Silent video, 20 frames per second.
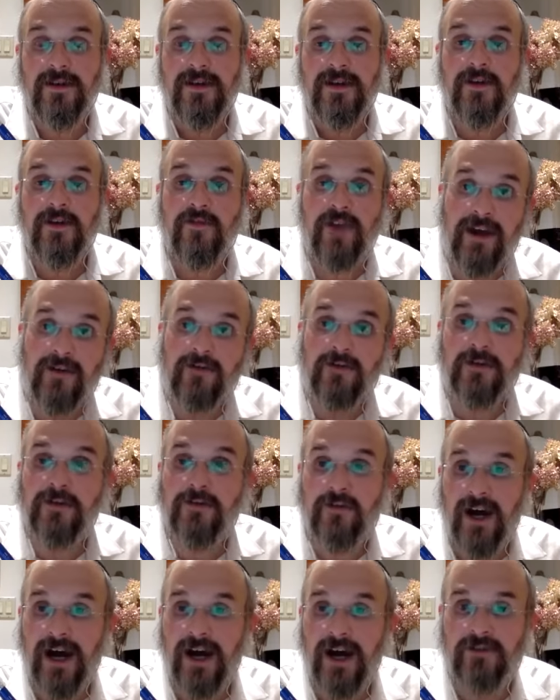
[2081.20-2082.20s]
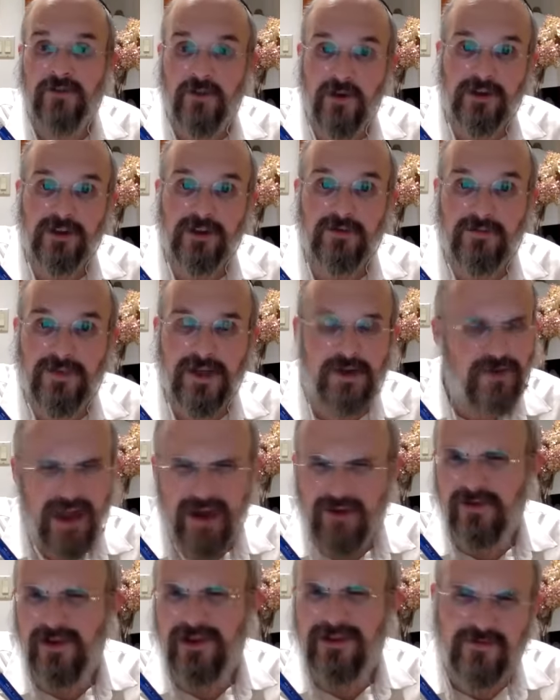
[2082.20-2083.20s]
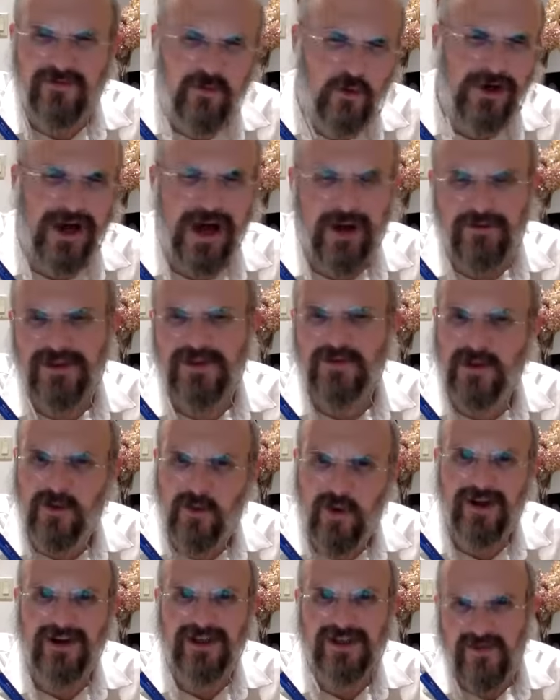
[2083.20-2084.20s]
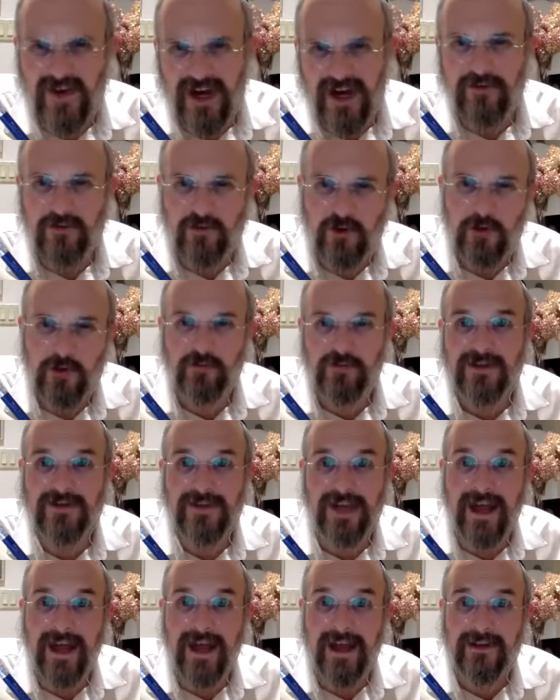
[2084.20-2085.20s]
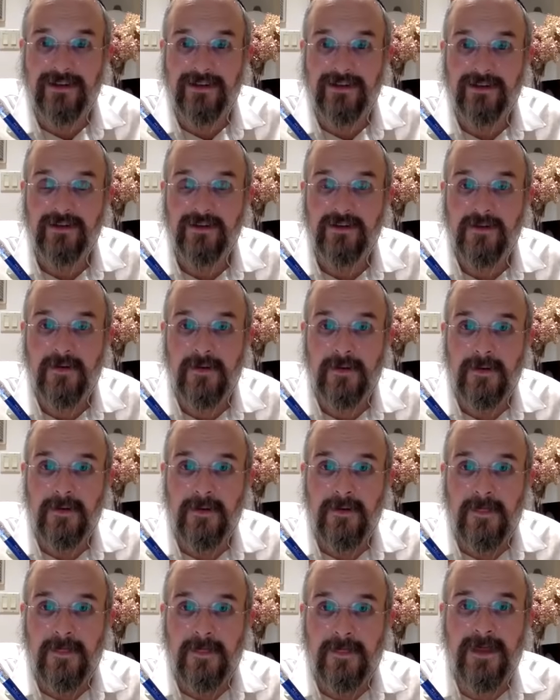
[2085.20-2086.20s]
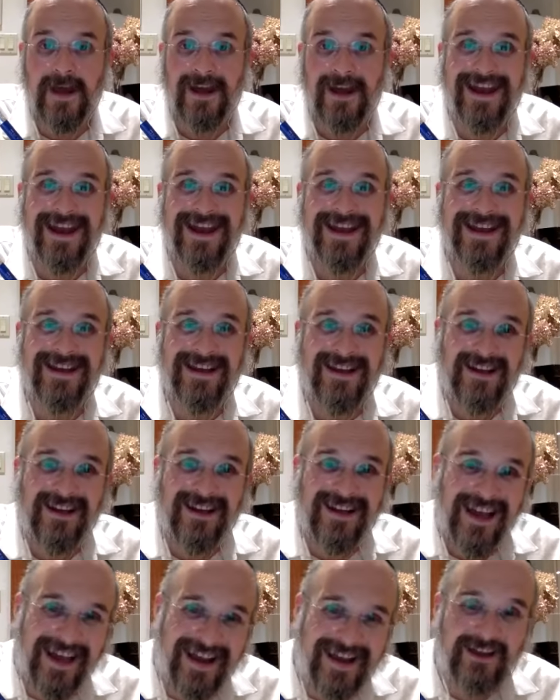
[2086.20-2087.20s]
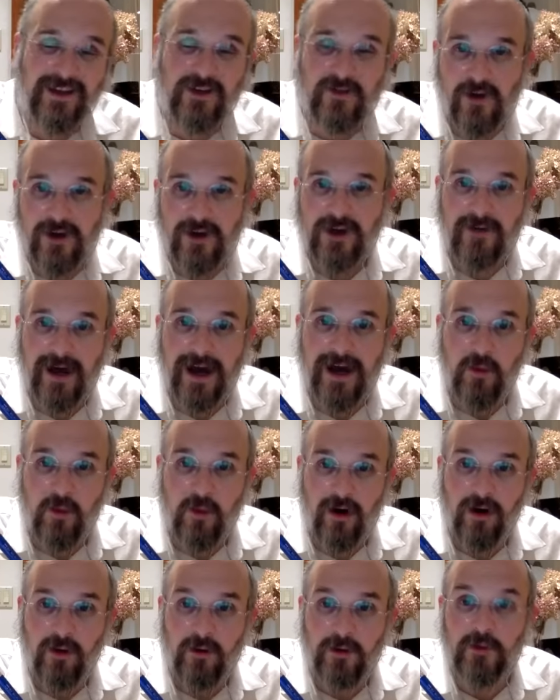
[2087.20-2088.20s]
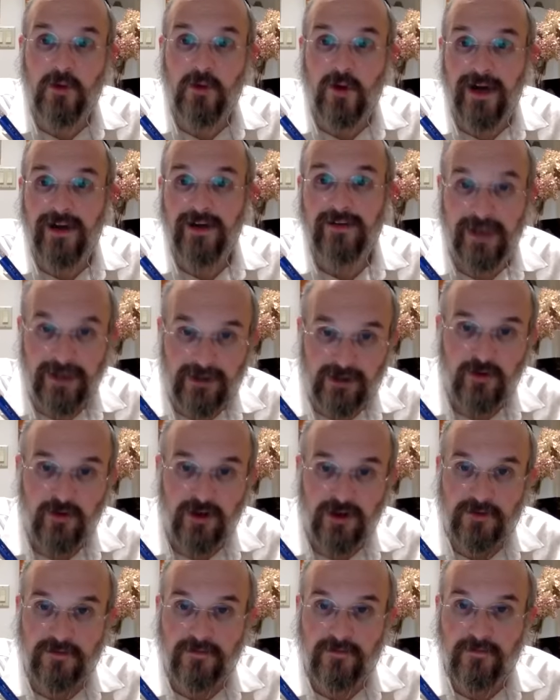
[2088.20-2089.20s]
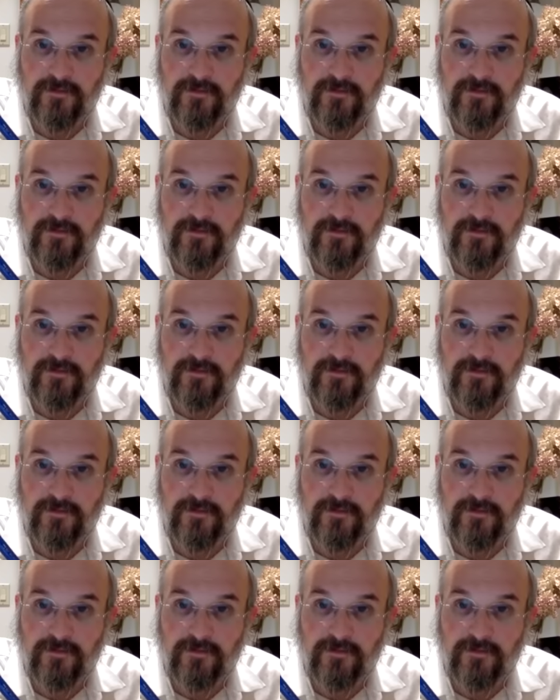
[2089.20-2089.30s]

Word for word: If every five tefachim, if every four amas requires five tefachim to stand, then a eight tefachim high wall would require ten tefachim,